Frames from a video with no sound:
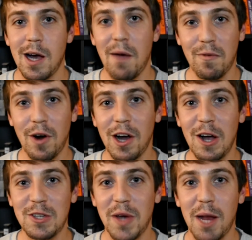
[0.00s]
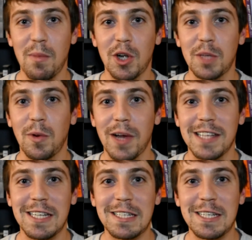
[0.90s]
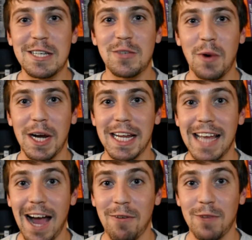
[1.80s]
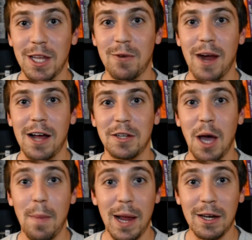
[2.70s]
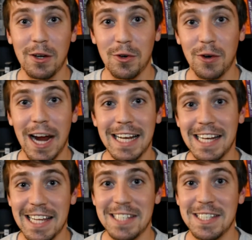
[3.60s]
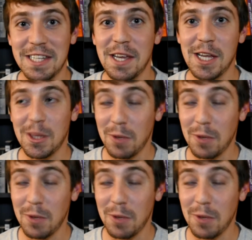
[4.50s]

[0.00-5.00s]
Hop Frog also had multiple instances where he got really riled up and grinded his teeth,